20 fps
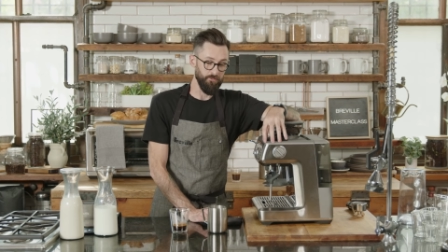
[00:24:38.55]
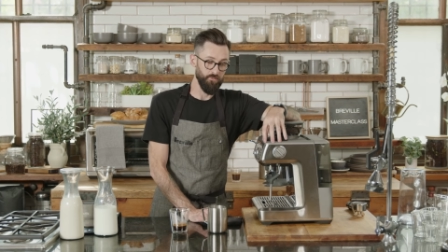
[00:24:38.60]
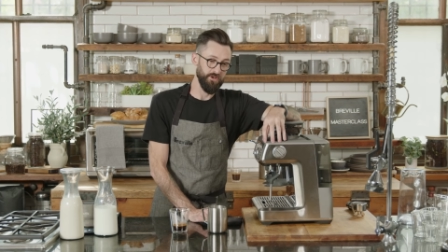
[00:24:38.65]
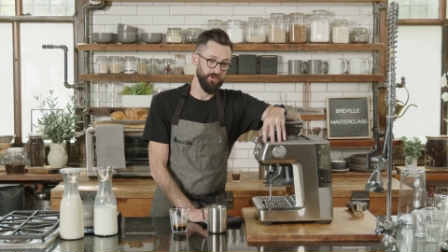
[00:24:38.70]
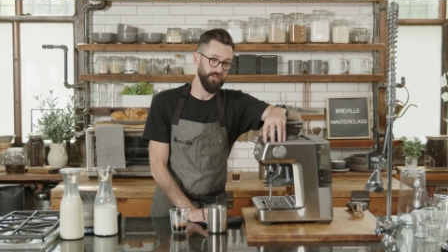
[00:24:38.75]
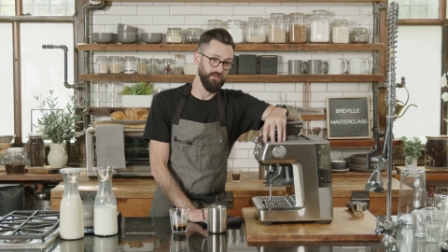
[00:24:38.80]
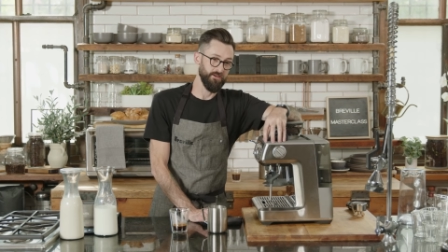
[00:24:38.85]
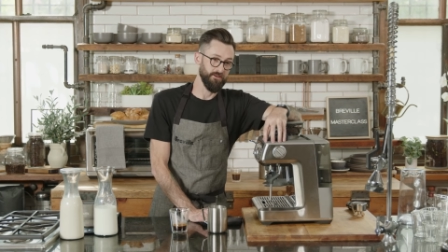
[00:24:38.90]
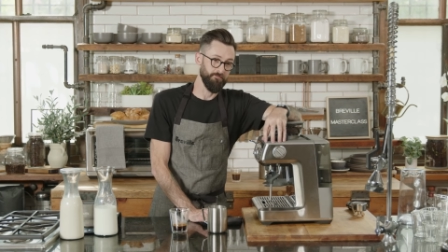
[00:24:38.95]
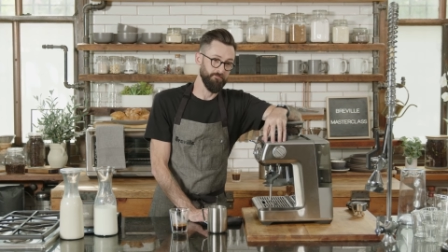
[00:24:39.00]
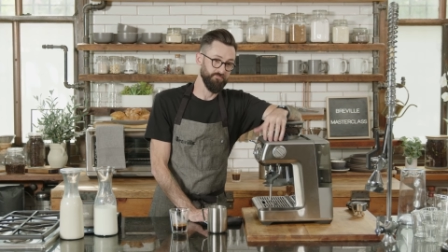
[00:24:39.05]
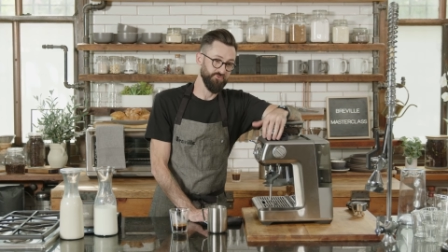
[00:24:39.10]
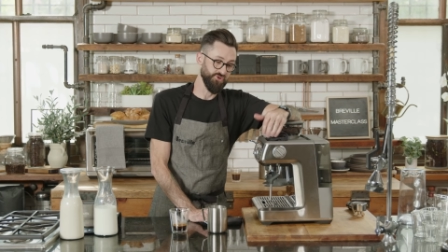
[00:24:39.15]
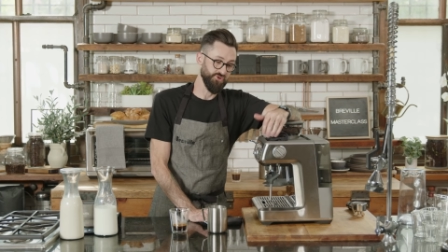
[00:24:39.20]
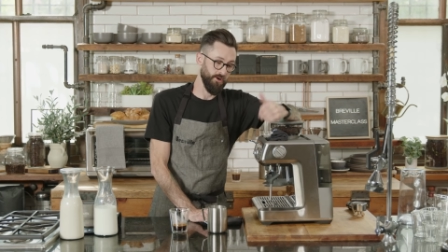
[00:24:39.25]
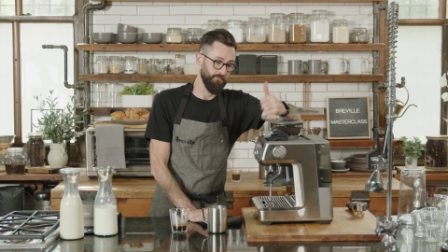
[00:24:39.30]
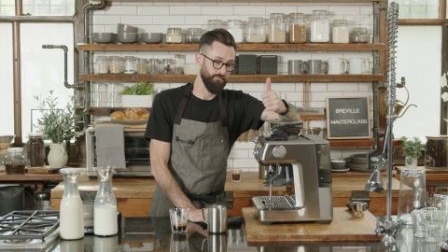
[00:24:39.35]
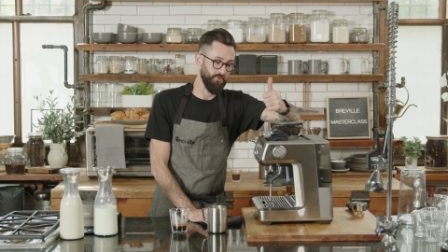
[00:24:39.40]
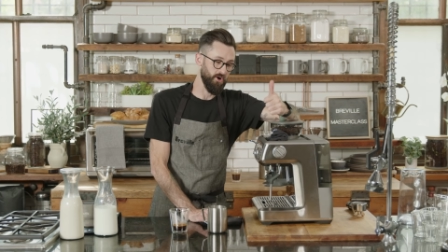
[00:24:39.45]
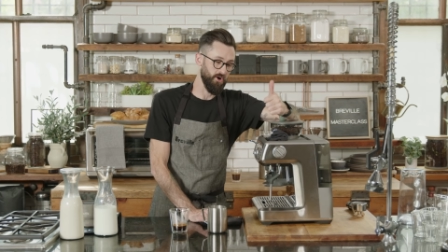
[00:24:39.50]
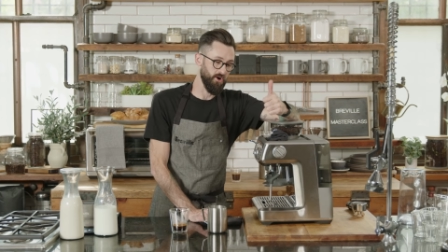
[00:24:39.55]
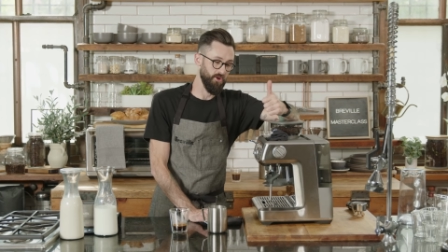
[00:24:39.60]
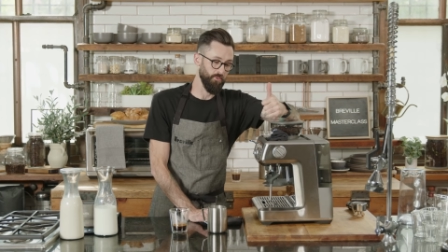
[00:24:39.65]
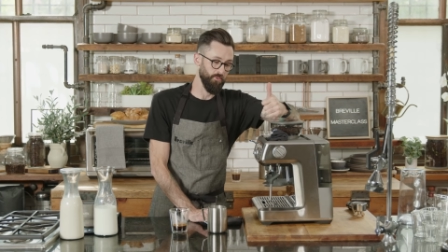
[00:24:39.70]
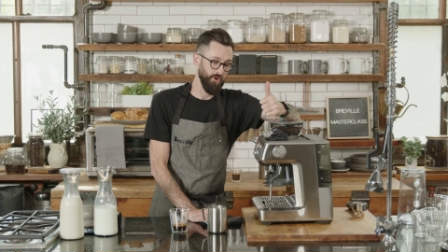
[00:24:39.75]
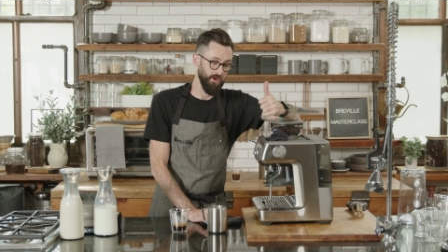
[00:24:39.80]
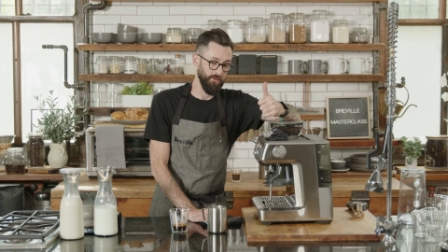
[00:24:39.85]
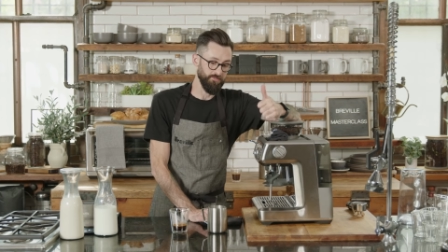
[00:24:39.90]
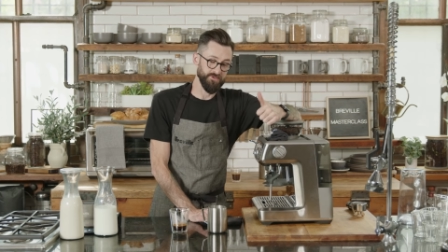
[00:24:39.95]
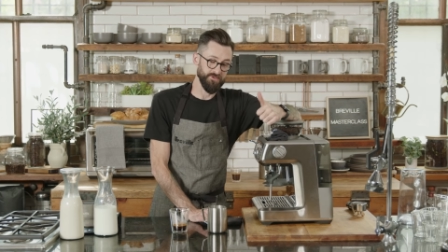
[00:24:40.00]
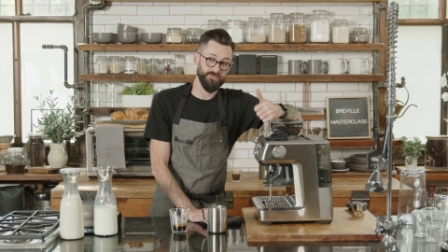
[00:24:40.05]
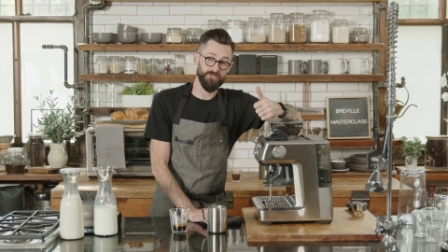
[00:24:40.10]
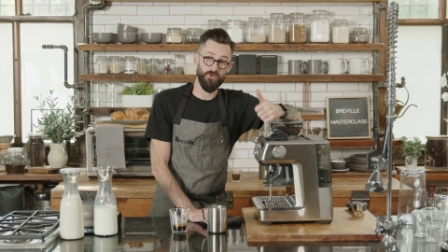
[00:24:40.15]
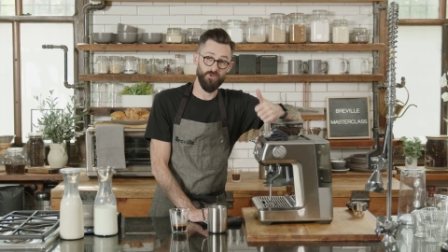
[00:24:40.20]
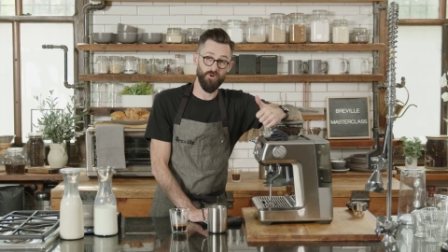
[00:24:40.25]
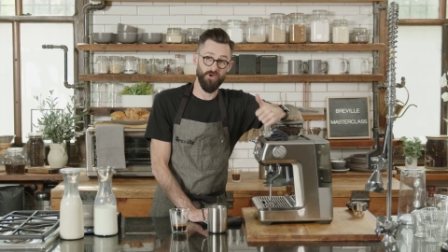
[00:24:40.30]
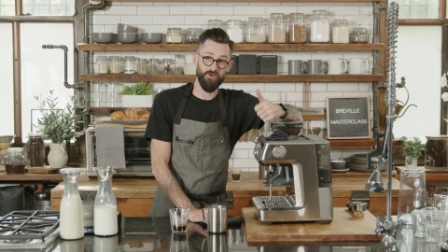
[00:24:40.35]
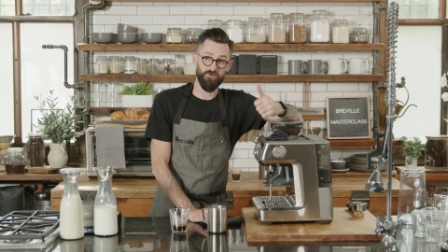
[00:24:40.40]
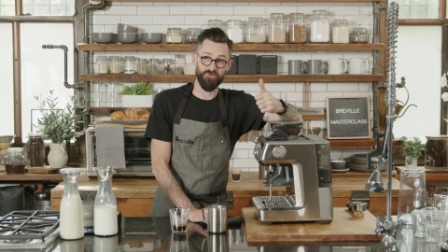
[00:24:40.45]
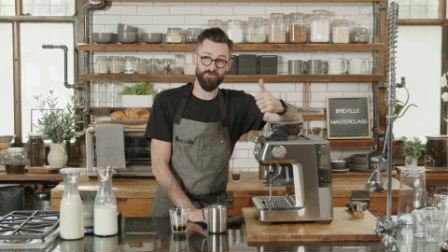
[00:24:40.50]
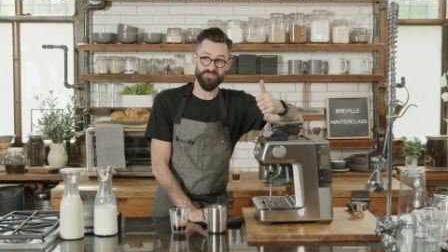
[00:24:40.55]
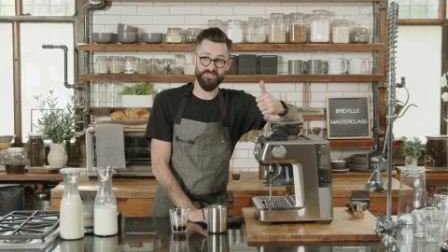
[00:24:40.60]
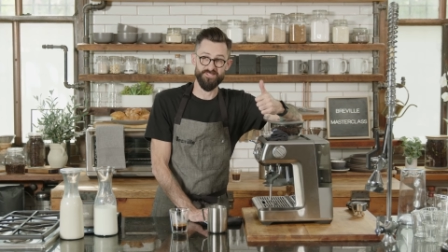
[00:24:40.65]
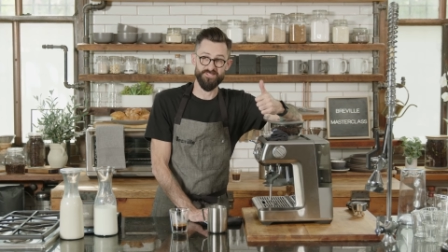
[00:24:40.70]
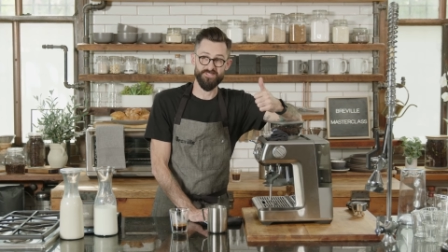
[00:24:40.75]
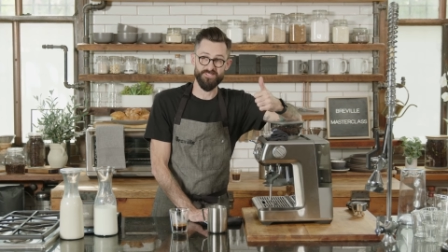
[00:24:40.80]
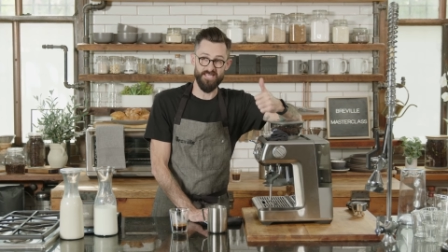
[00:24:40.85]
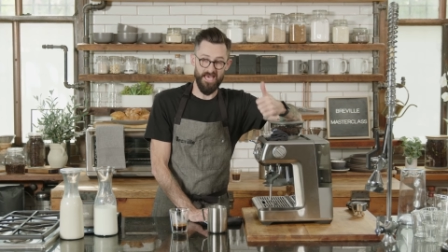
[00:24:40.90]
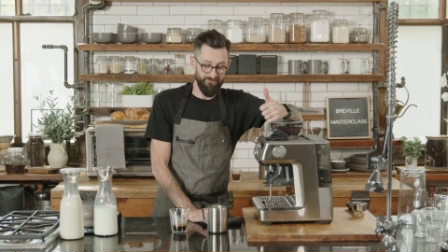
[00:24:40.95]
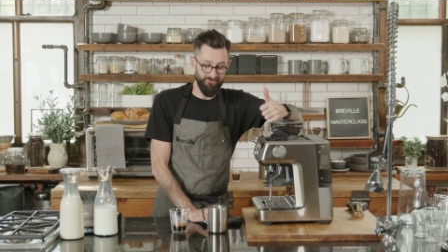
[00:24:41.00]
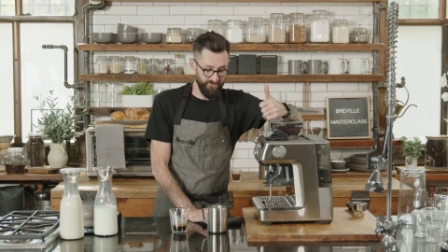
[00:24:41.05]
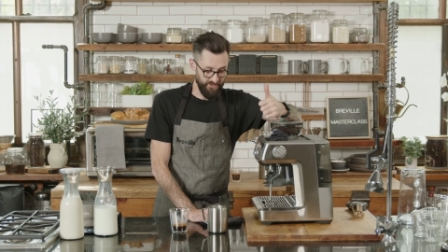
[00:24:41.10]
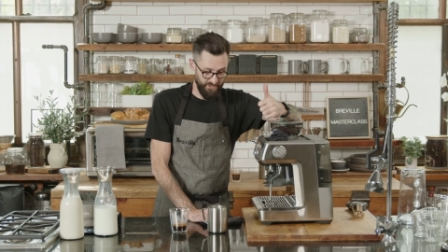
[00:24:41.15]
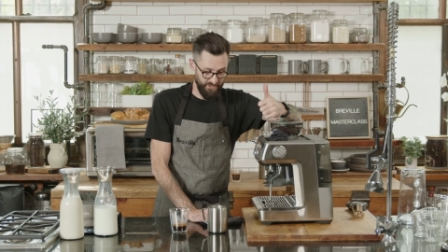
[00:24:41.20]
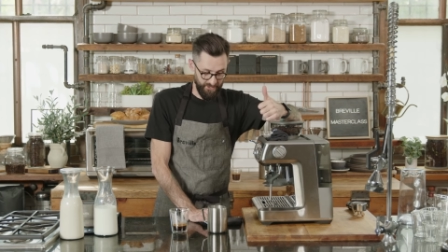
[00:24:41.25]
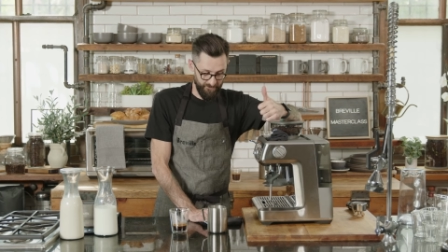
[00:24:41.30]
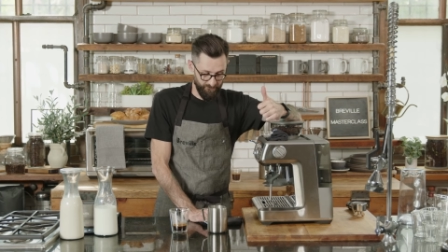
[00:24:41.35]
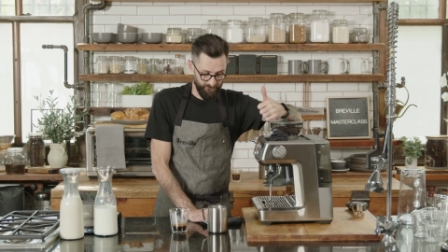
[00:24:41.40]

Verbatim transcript: we need to jump all the way up to 270